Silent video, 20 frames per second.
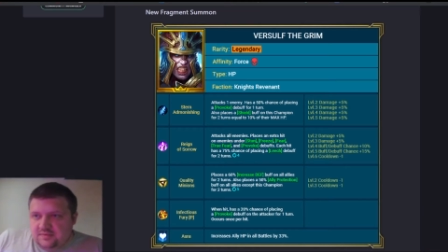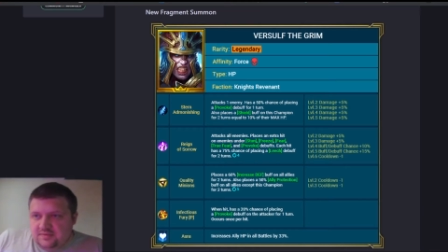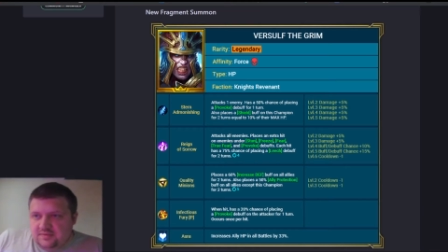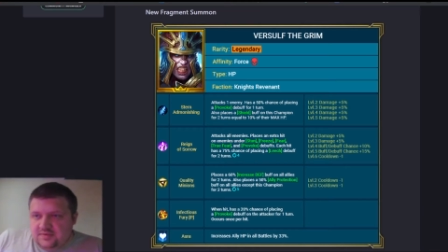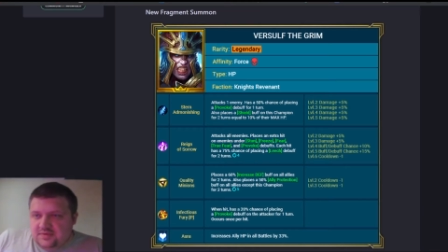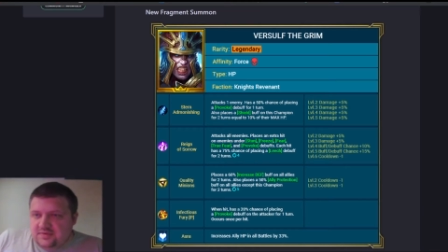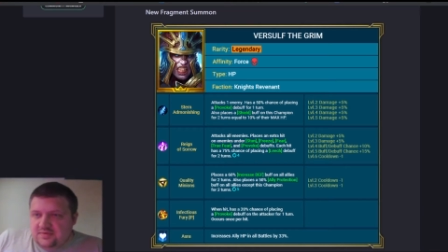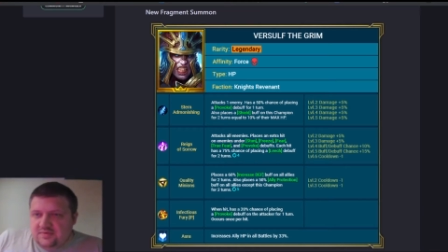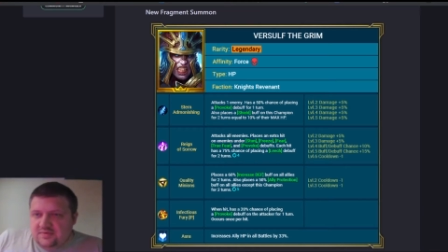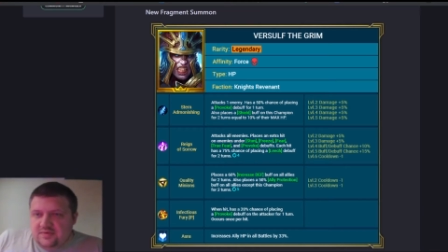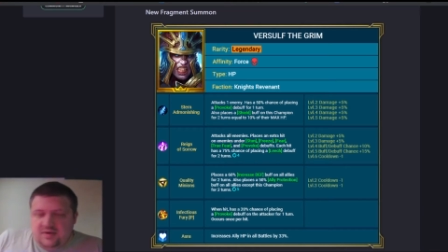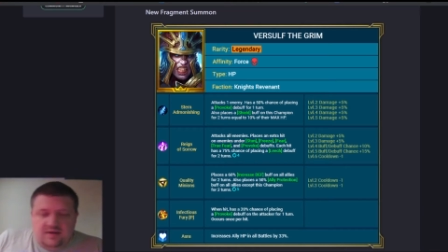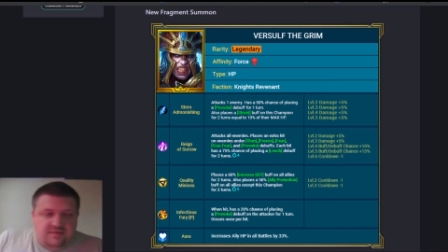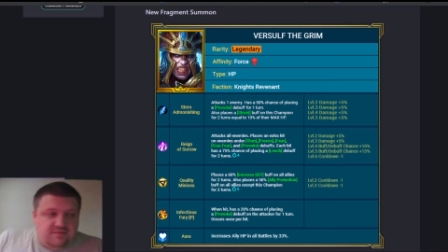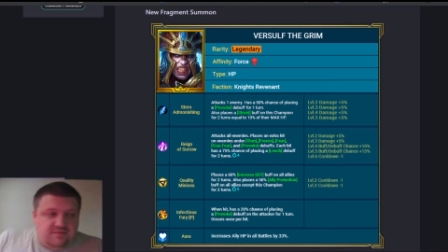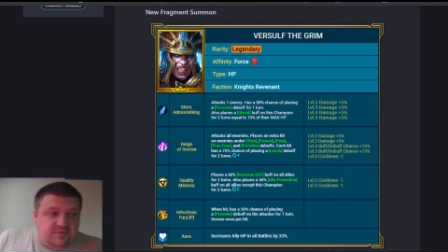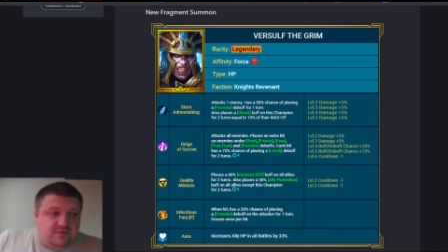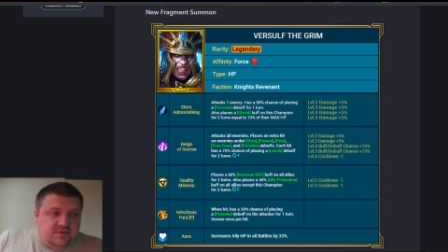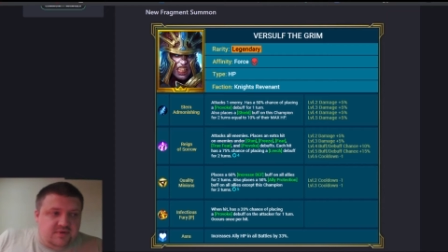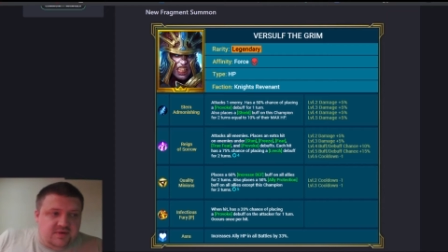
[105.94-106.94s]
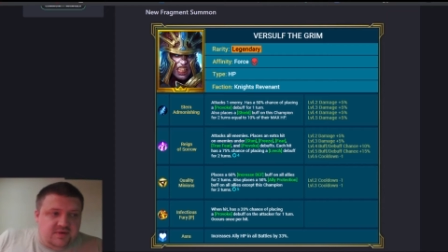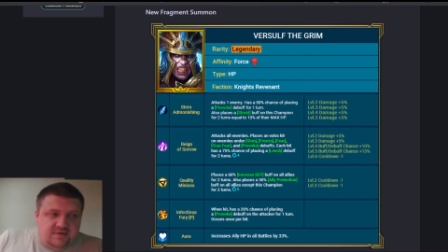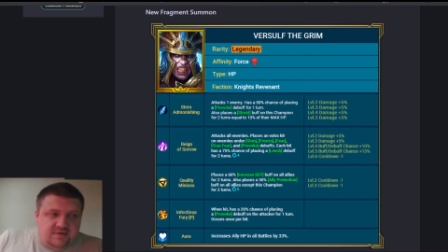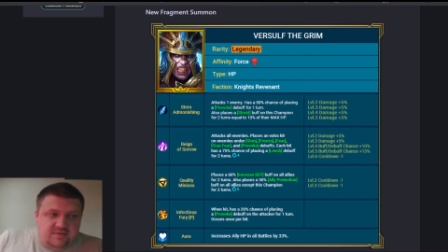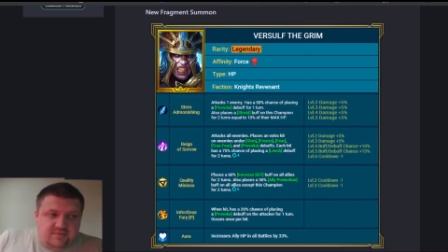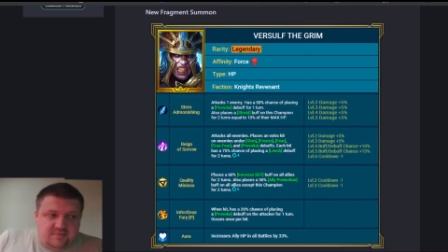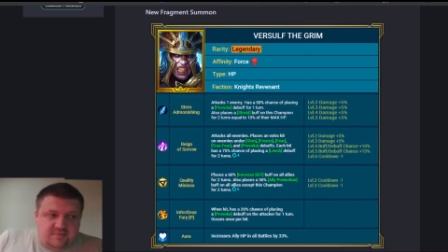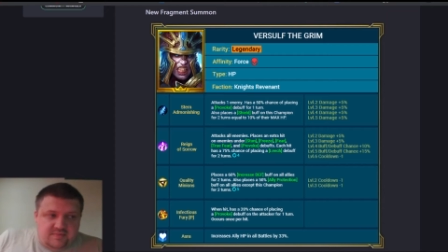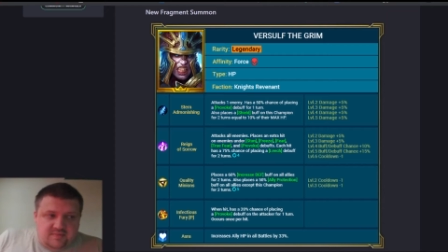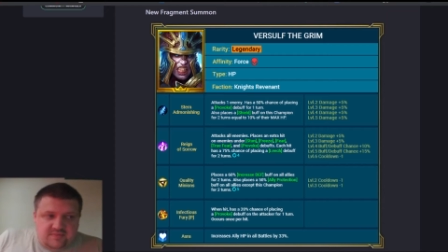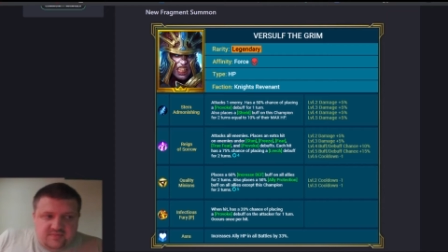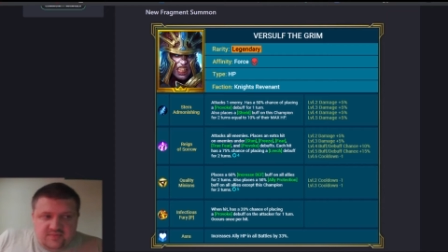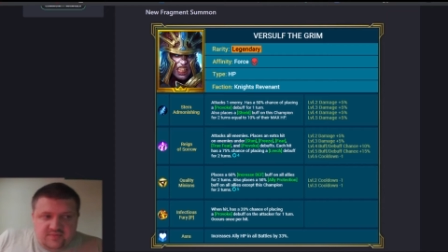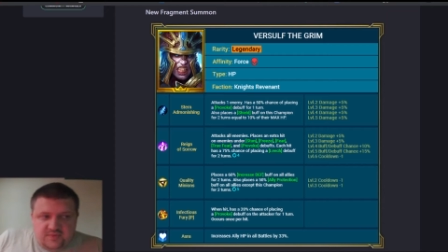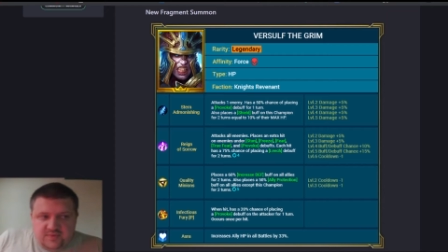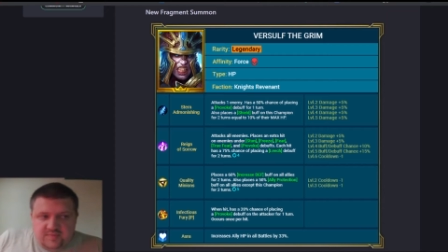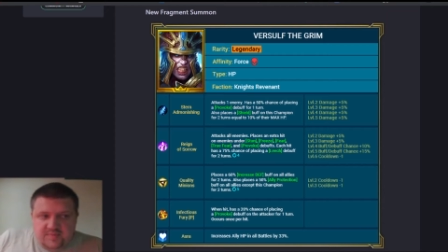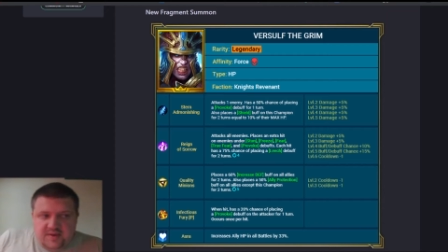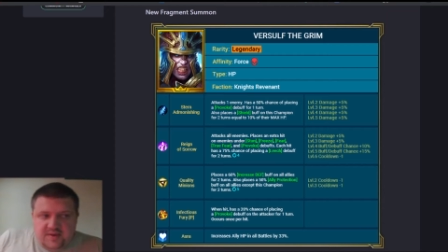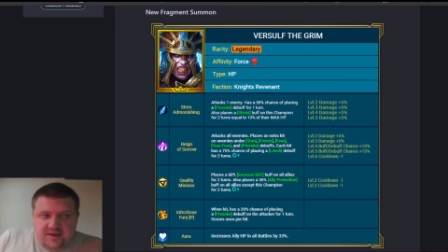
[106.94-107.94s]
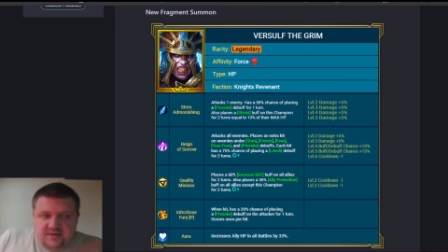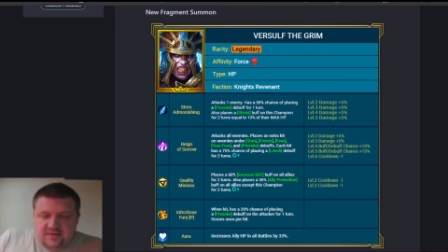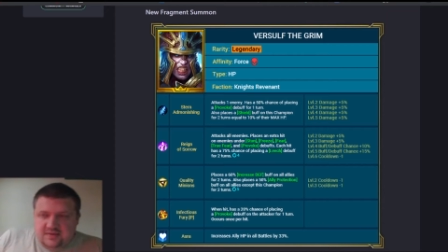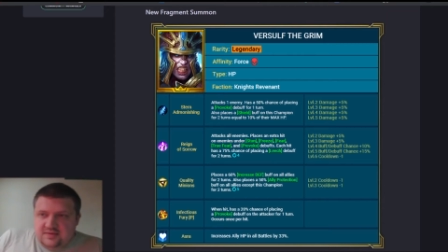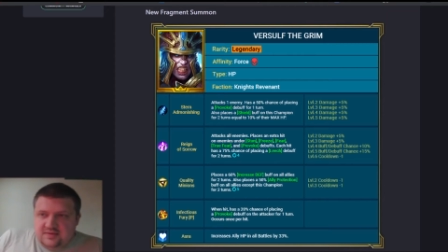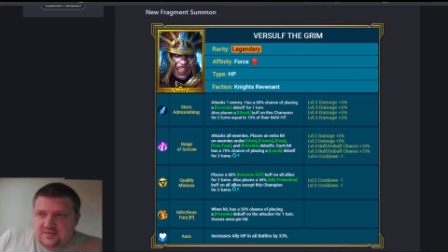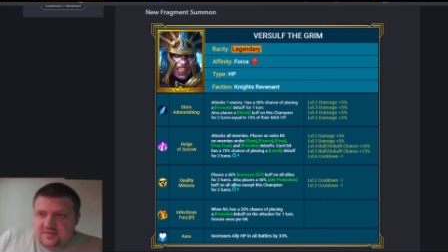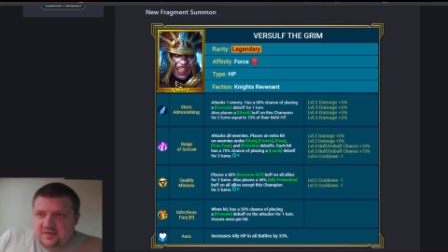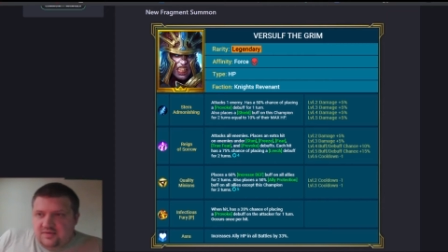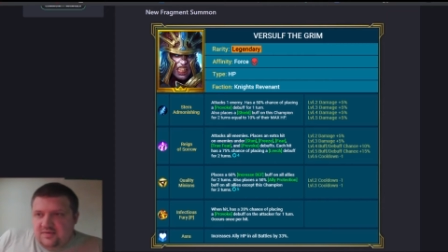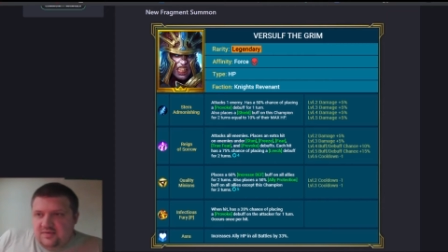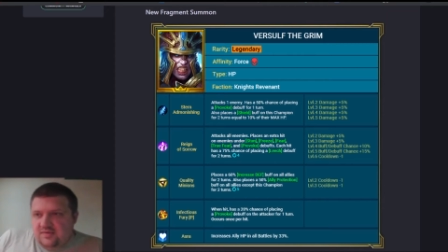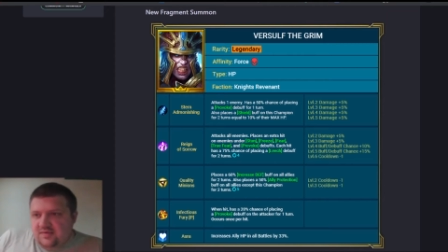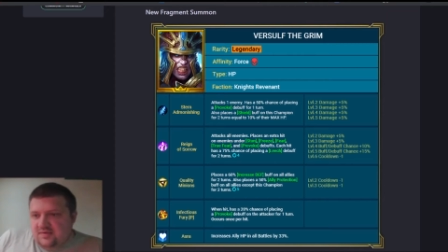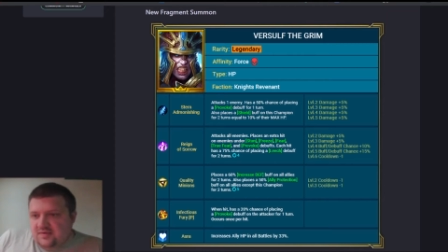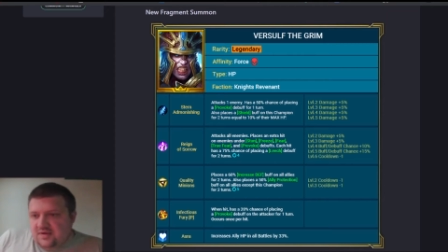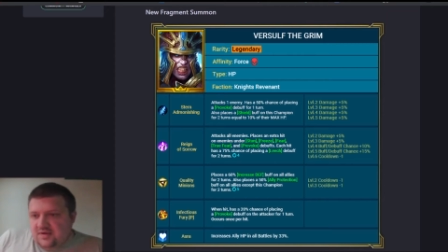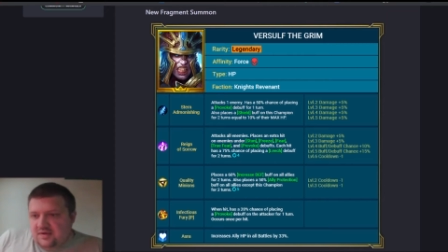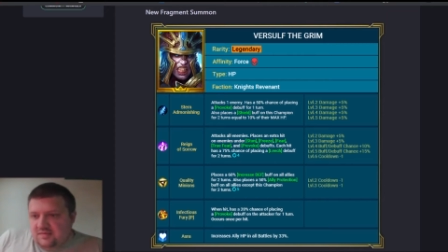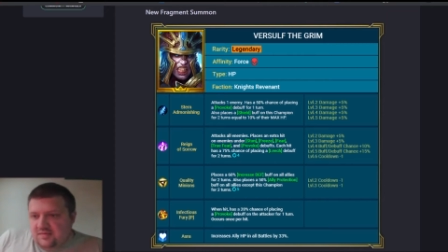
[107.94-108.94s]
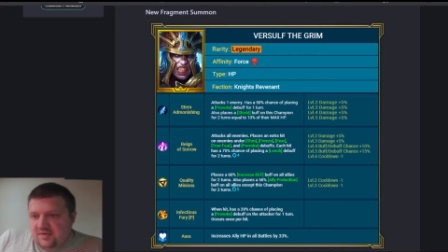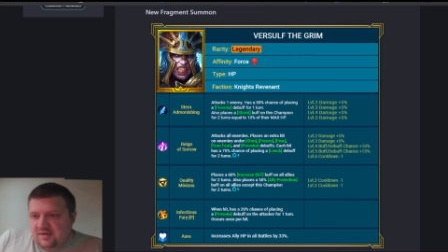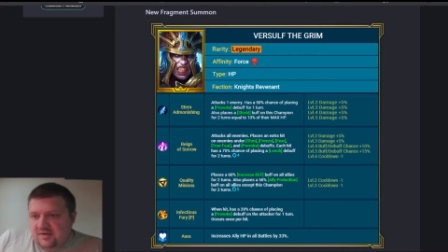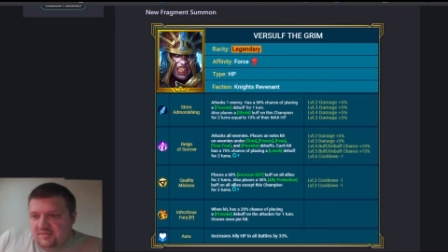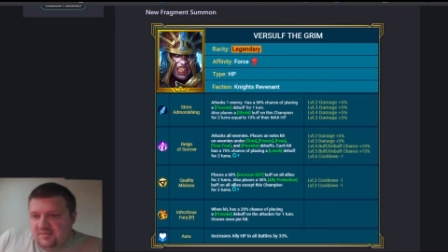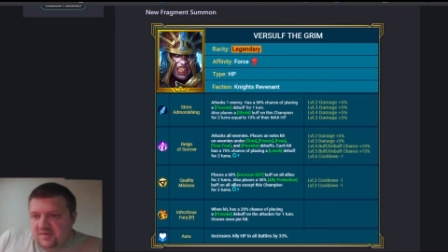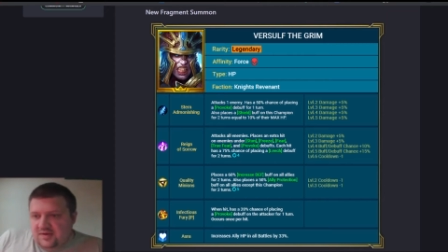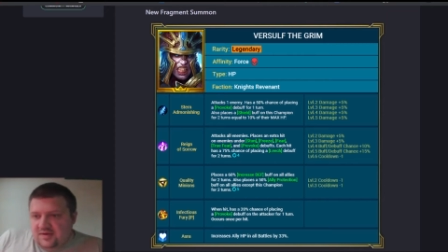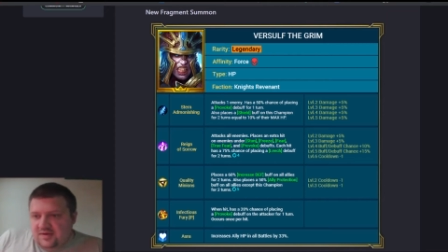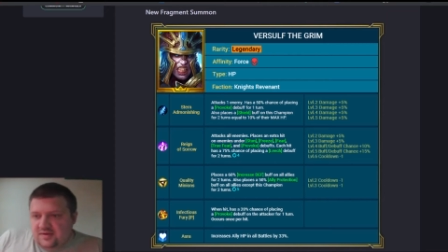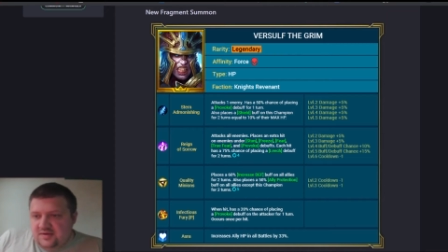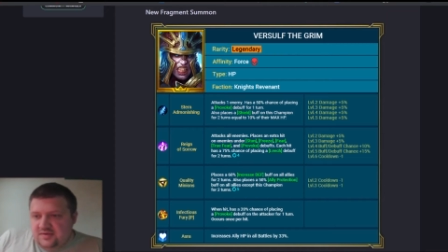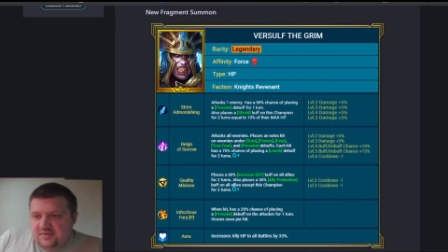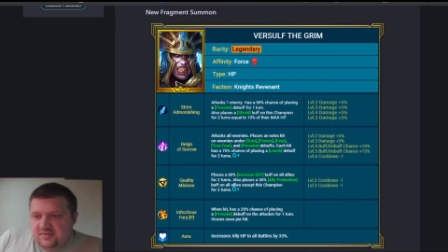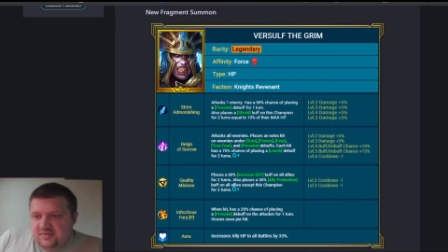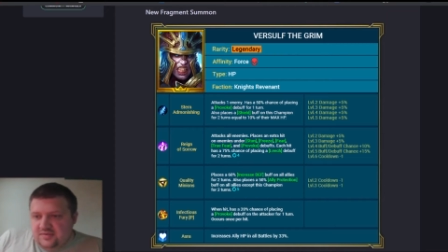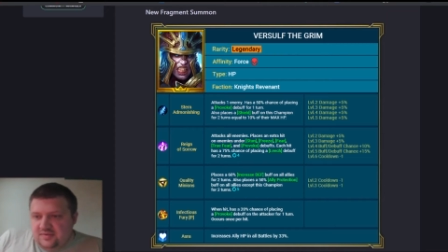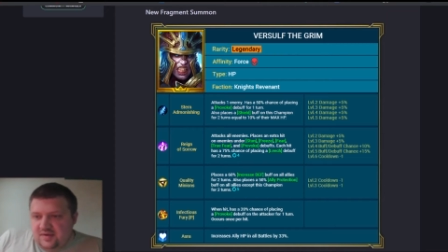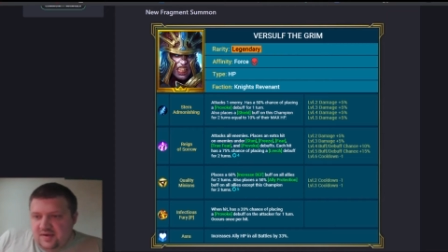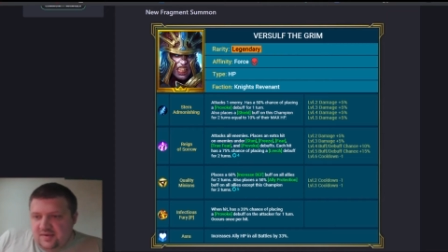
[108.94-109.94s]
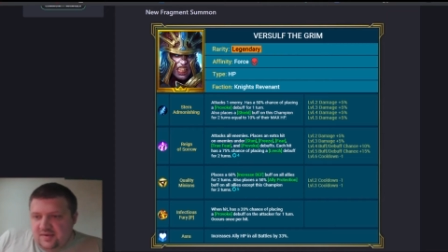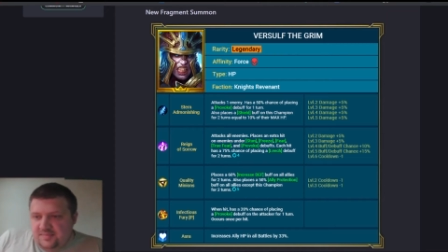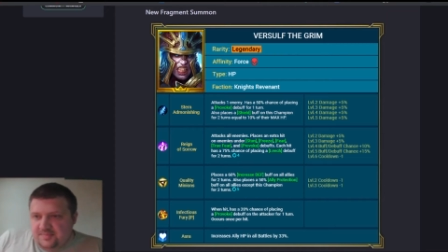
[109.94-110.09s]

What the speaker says: So I've already thought about it. So initial I